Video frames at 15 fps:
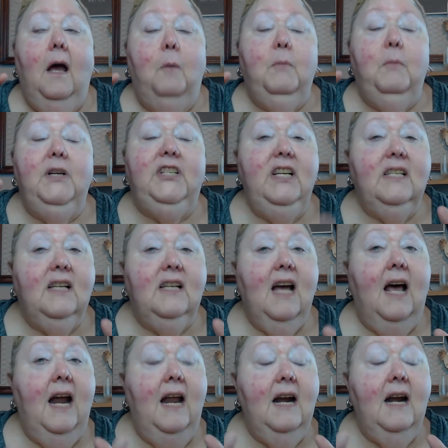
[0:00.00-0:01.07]
But she's
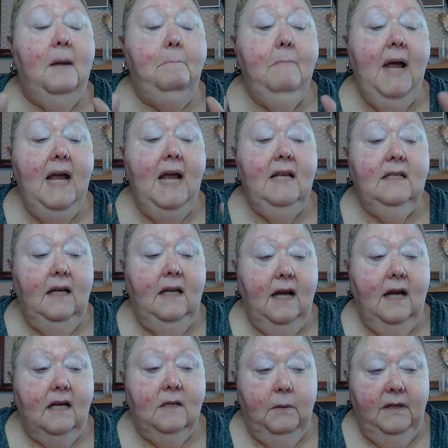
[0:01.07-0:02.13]
got an amazing
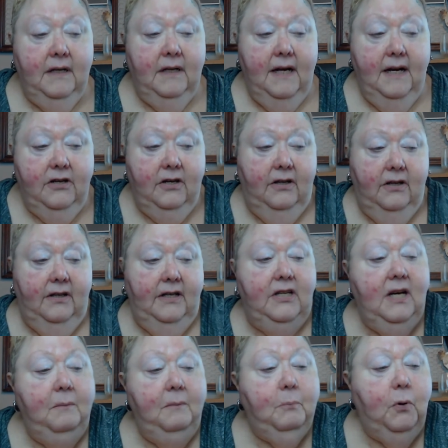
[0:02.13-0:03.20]
explanation that
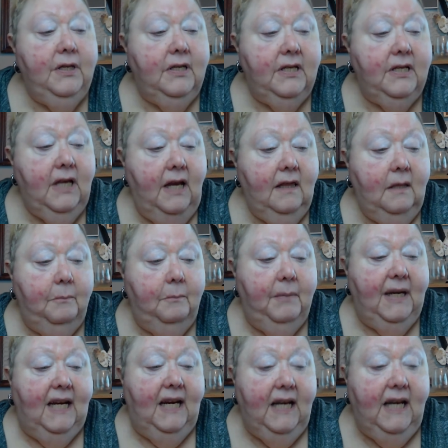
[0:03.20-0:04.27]
she puts in the
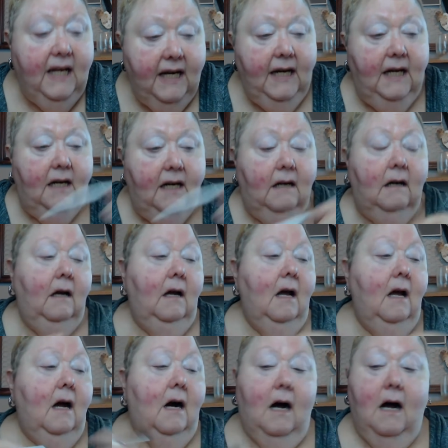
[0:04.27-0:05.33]
beginning
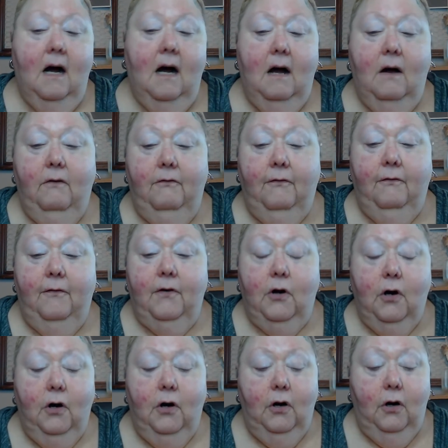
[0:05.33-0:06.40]
of
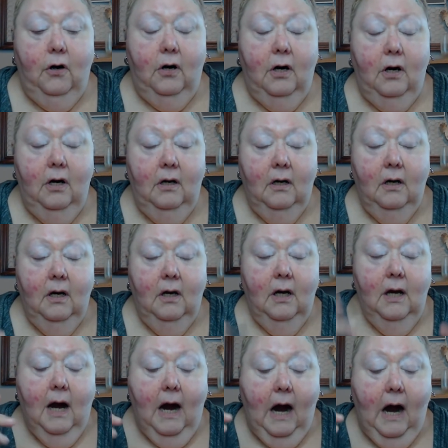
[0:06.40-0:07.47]
her
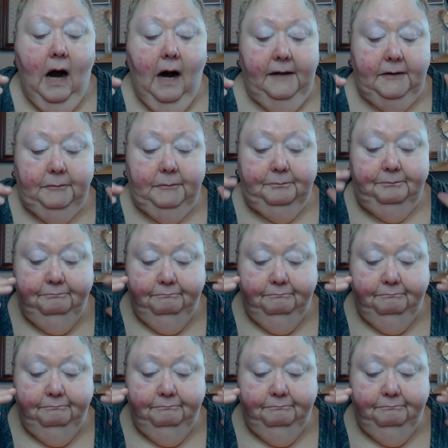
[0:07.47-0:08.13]
um,